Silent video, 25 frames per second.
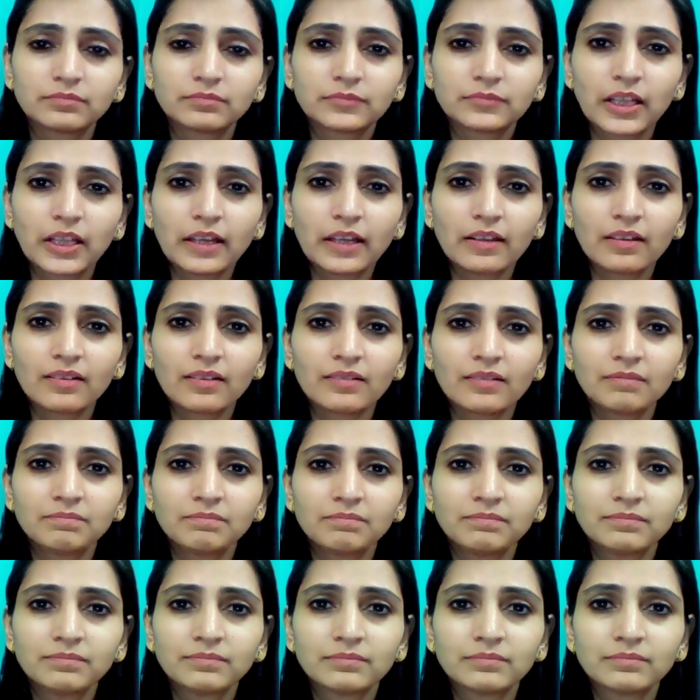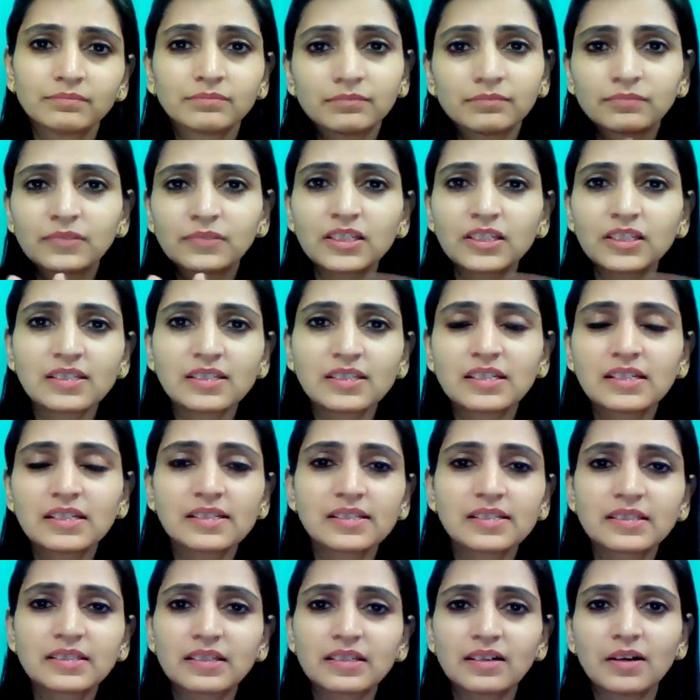then this
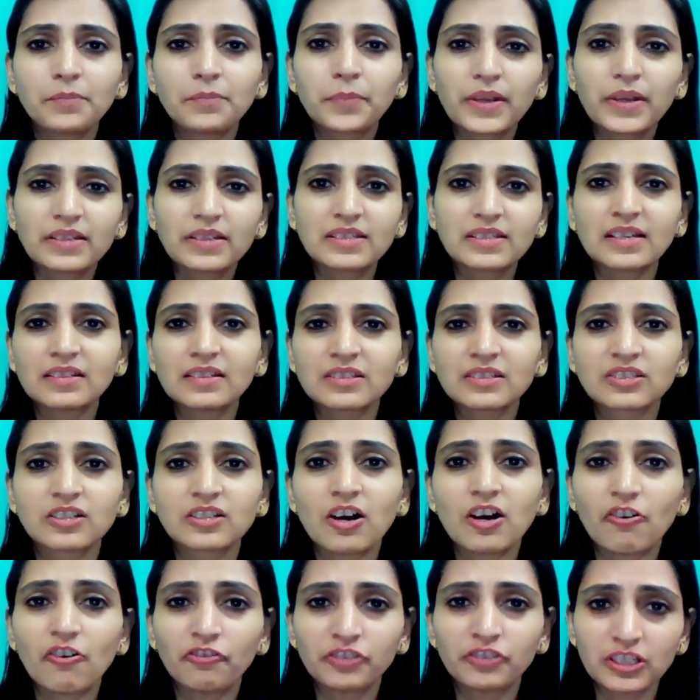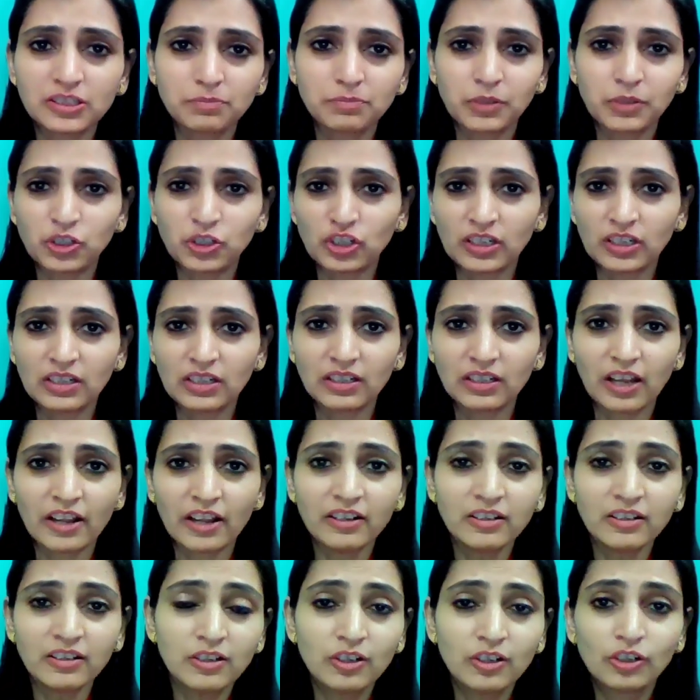is the basic stuff this machine
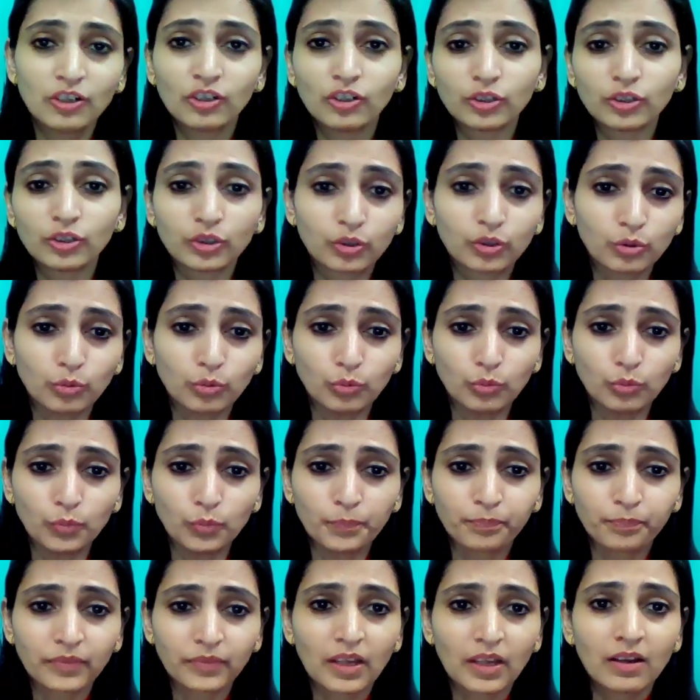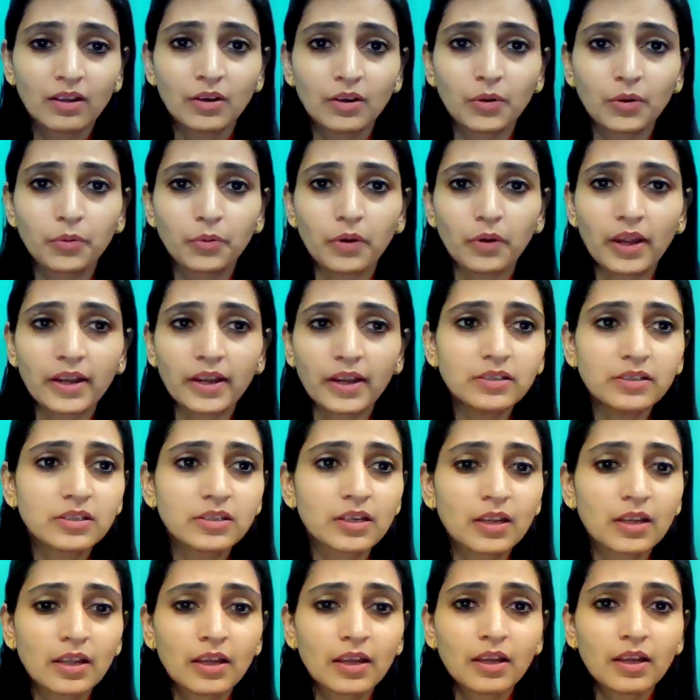can do, right?
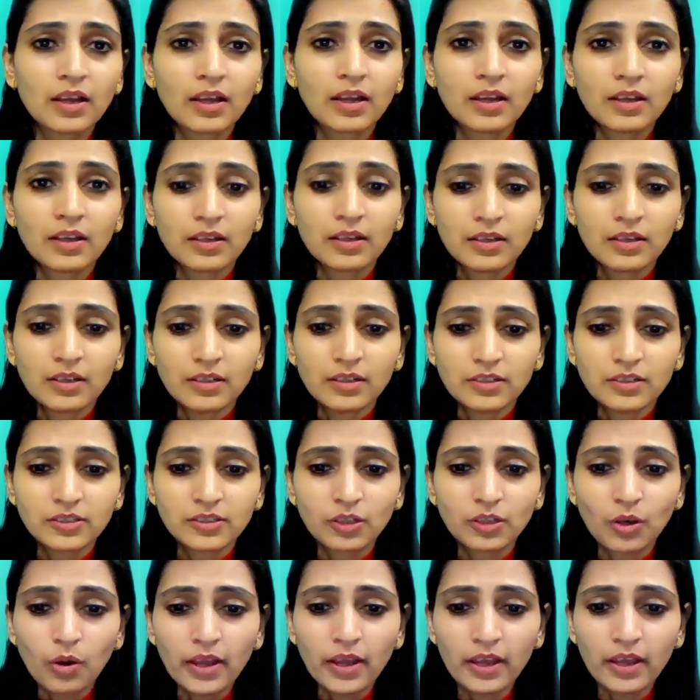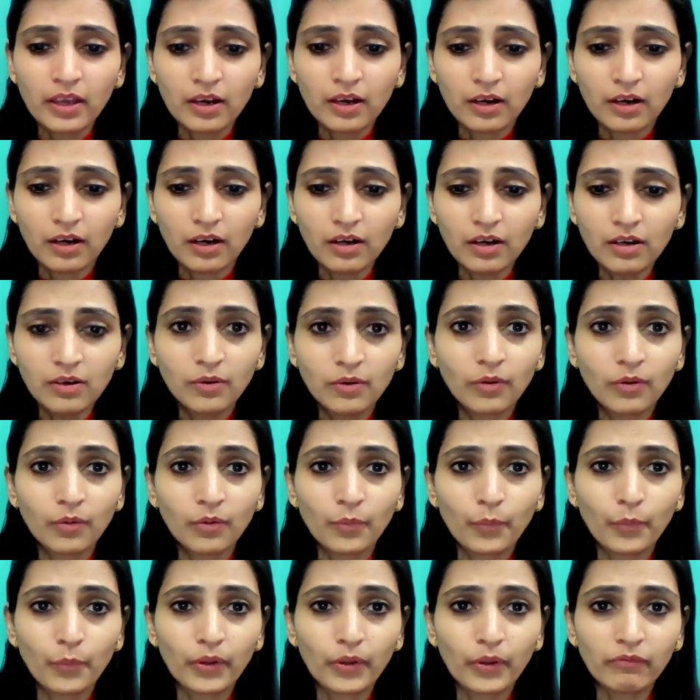So here,
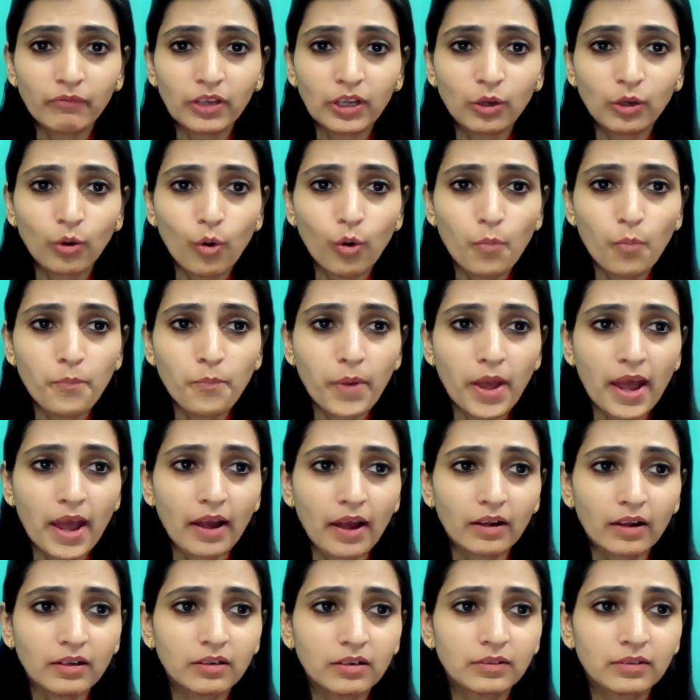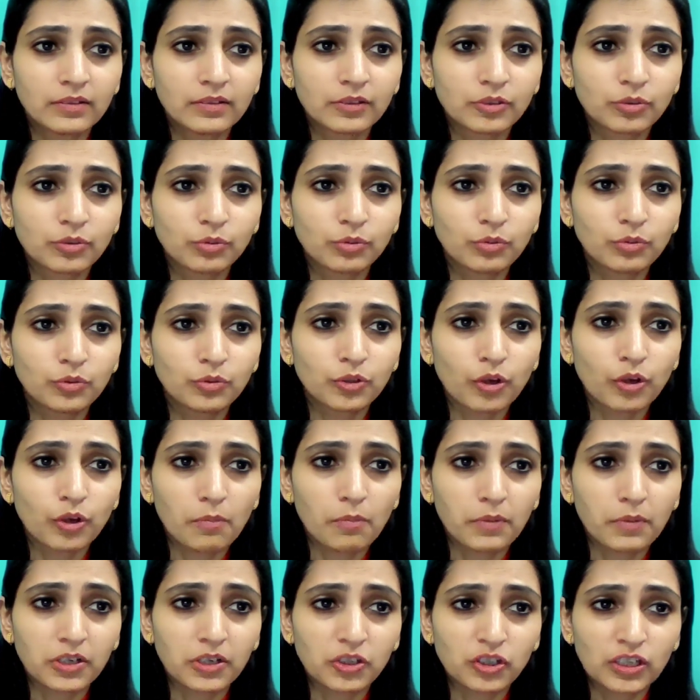when we go back to your
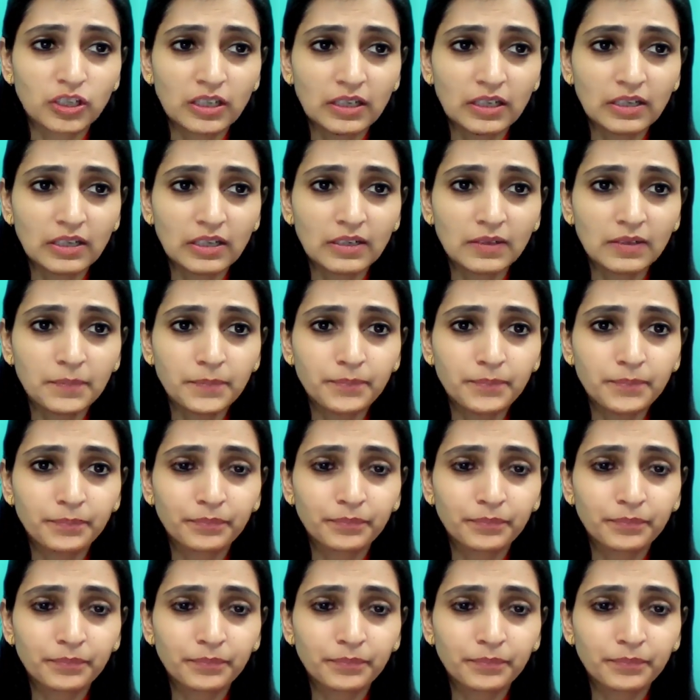machine,